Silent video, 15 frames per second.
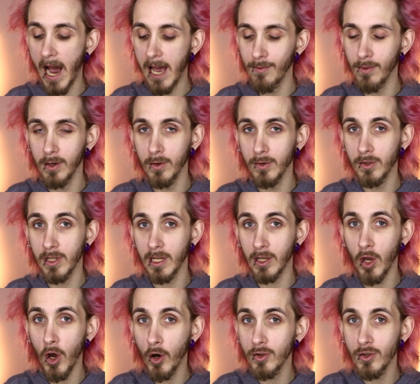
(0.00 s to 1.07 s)
I will just
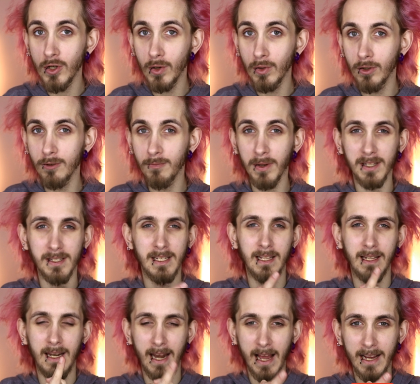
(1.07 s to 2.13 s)
encourage you to press
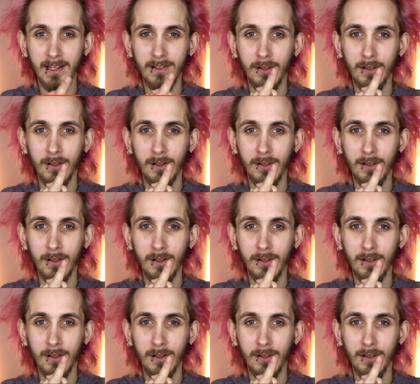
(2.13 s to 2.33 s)
that like,